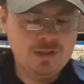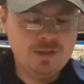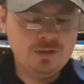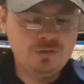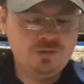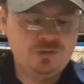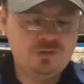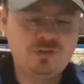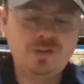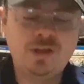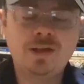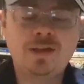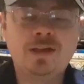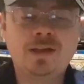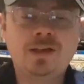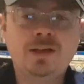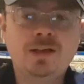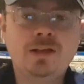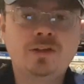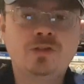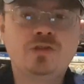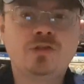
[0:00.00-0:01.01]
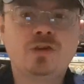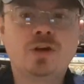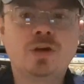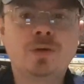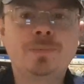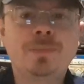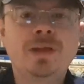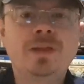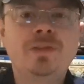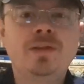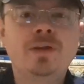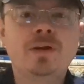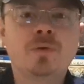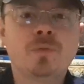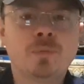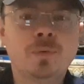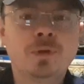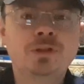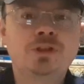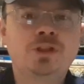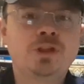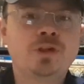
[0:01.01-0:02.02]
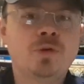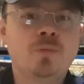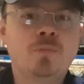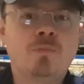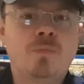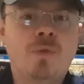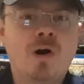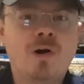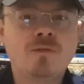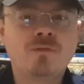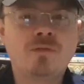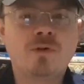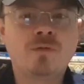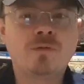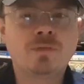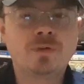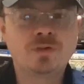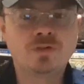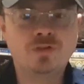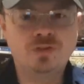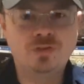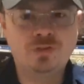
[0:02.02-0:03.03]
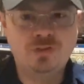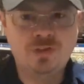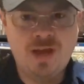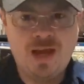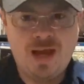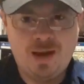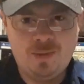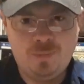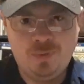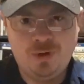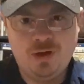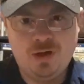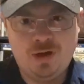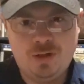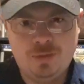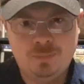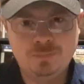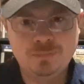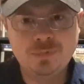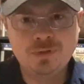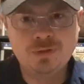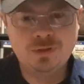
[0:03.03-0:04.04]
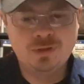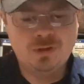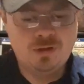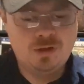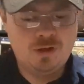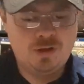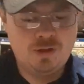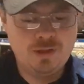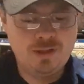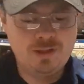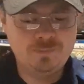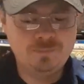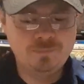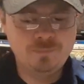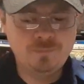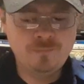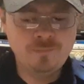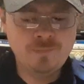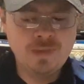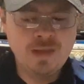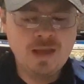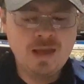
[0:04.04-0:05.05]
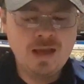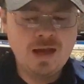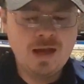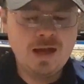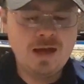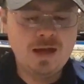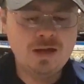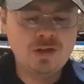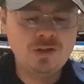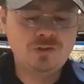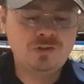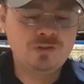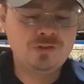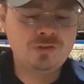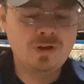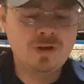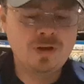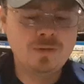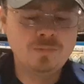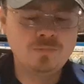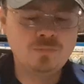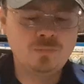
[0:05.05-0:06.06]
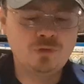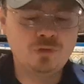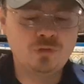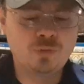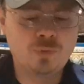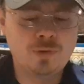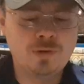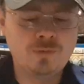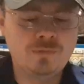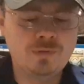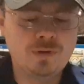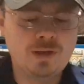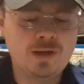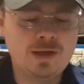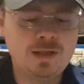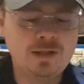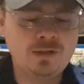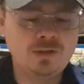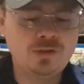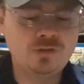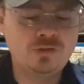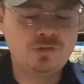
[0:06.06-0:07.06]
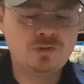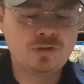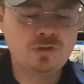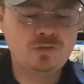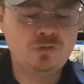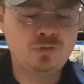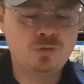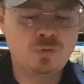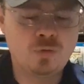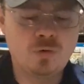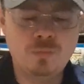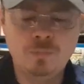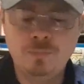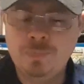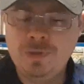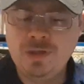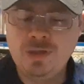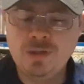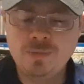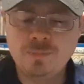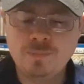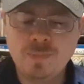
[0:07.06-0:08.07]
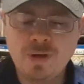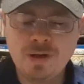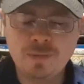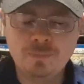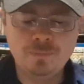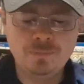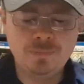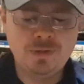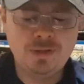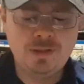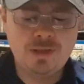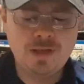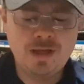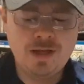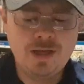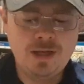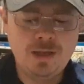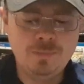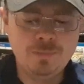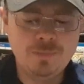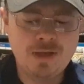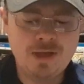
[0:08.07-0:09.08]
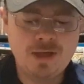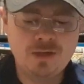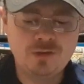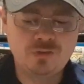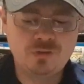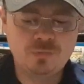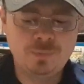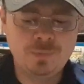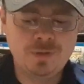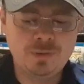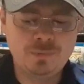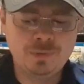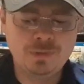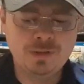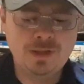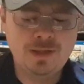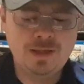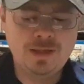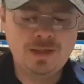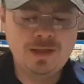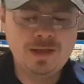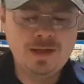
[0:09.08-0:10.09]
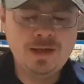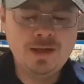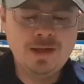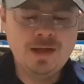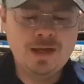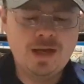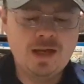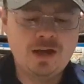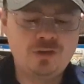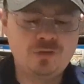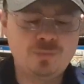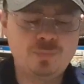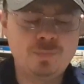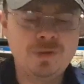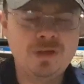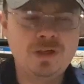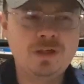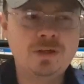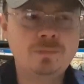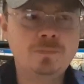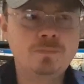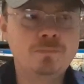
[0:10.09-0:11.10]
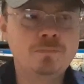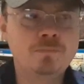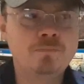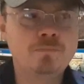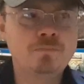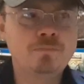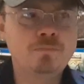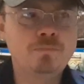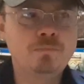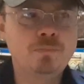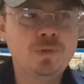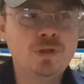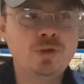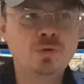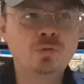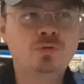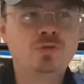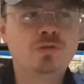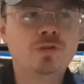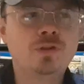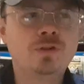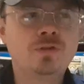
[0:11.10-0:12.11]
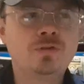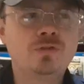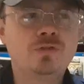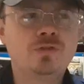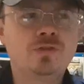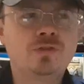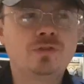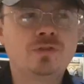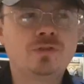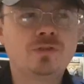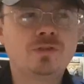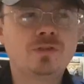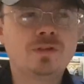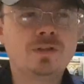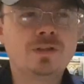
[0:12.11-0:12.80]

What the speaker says: Second is going to be the original Marvel vs. Capcom on it. Some sort of like side-scrolling beat 'em up game, X-Men related. X-Men Mutants.